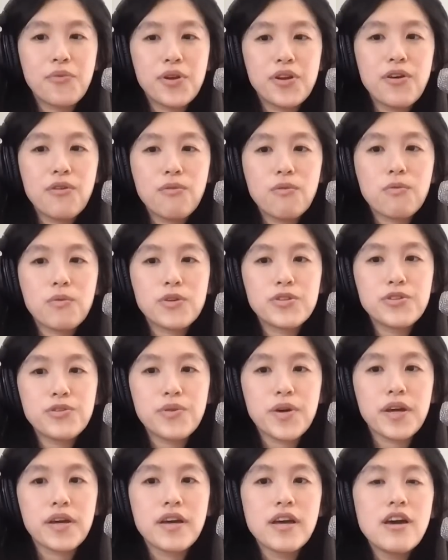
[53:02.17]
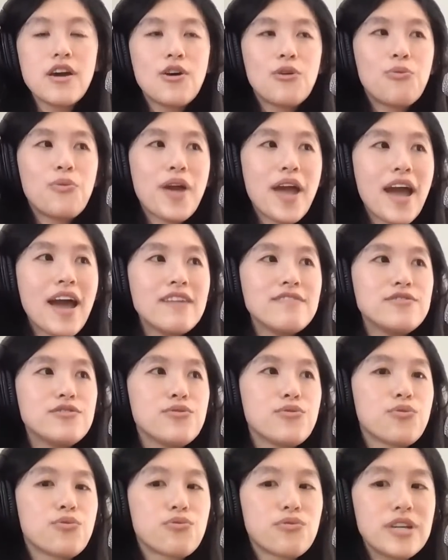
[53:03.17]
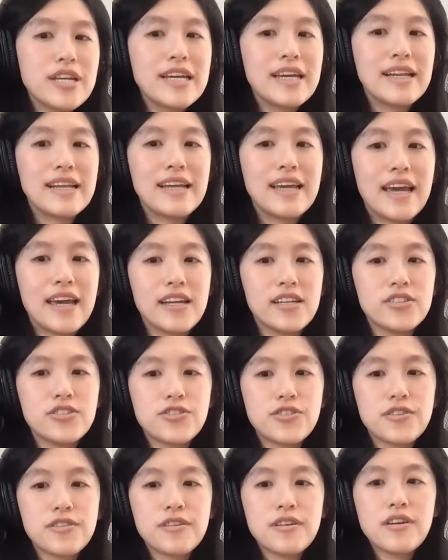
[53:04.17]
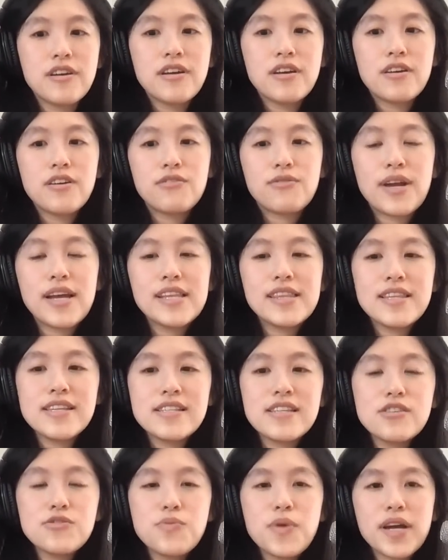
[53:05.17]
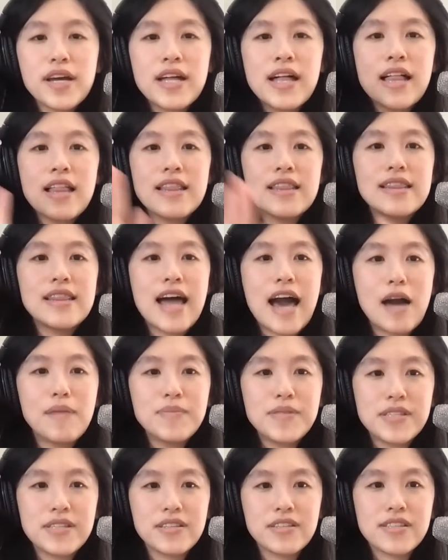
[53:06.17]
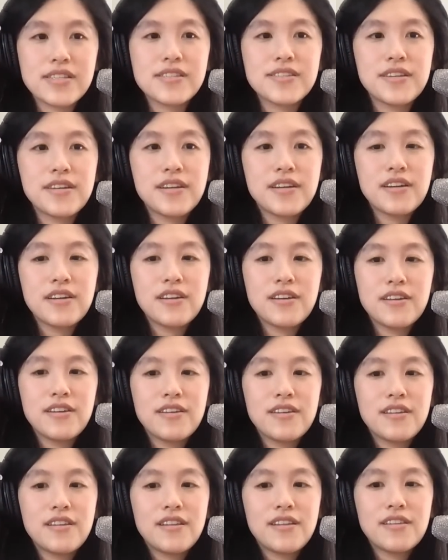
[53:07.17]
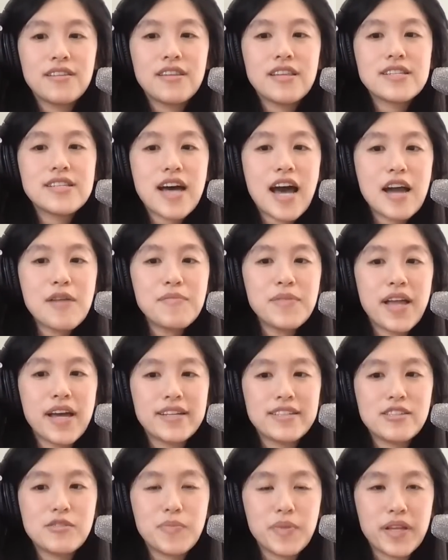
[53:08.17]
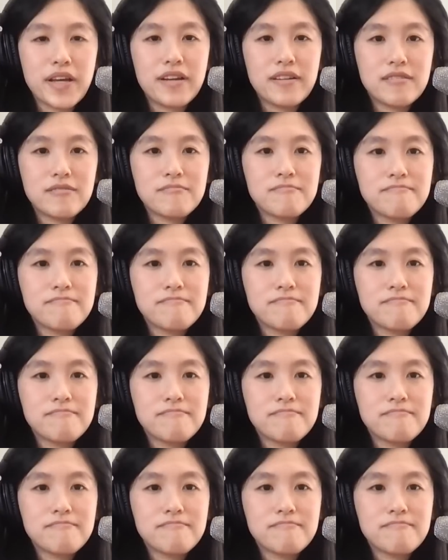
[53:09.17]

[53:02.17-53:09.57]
and we know what we're doing, we have to re-engage, right? This is what collapses the timeline split,